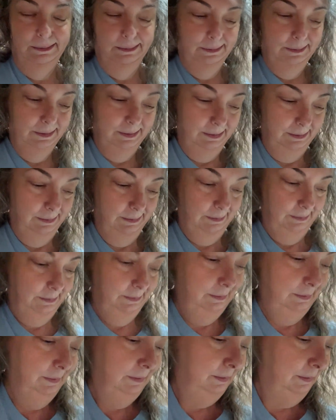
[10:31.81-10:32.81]
Yeah.
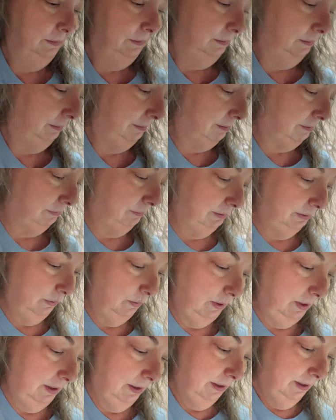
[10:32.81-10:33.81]
So
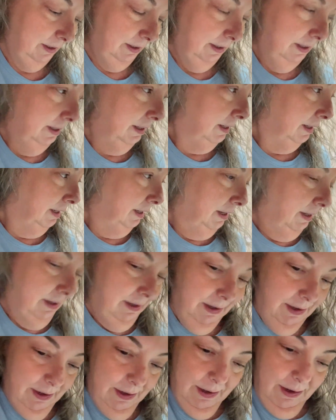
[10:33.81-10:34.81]
anyway,
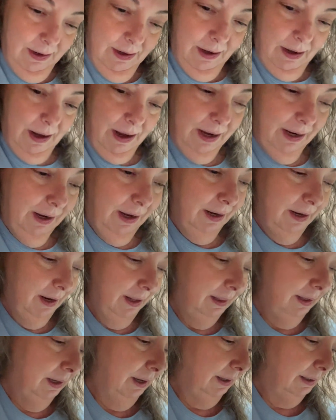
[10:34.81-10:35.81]
I got
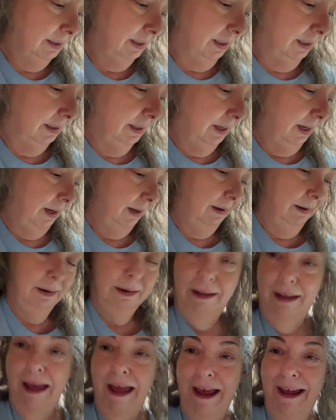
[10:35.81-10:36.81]
nothing else done today.
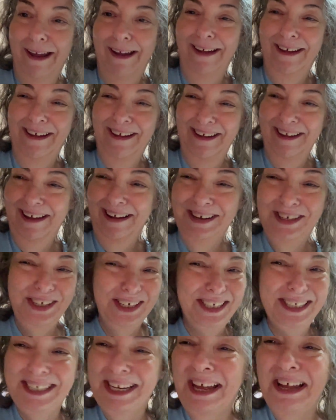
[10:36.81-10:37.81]

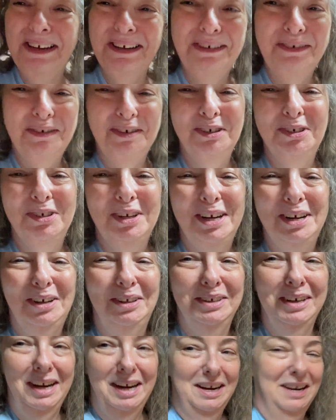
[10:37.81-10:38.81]
Just sat and crocheted all
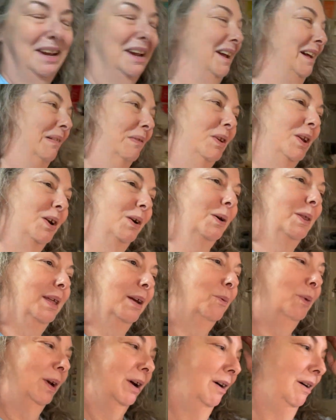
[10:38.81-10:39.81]
day. You know, I
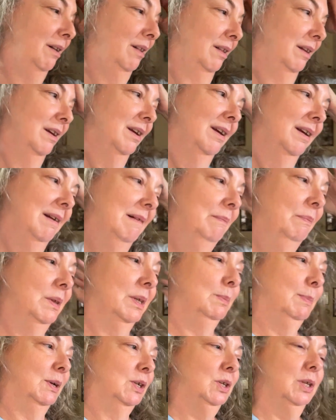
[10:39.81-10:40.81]
think we all,
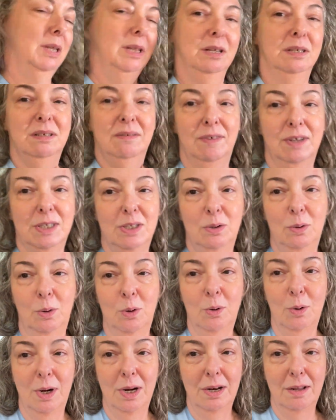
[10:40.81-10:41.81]
especially those of us who are
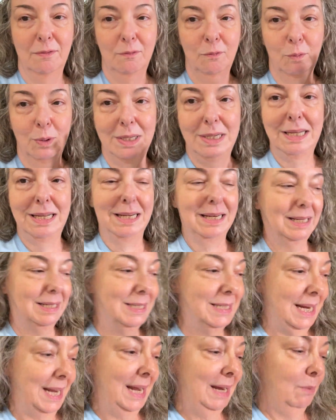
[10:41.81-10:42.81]
creative, we need a
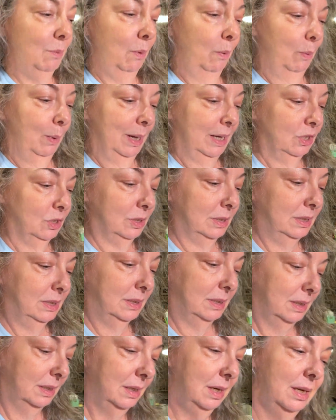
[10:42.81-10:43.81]
day where we can just
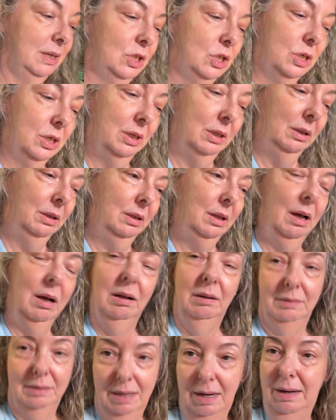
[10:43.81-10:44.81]
sit and chill
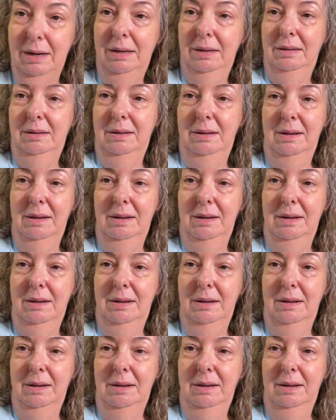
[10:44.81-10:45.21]
all day.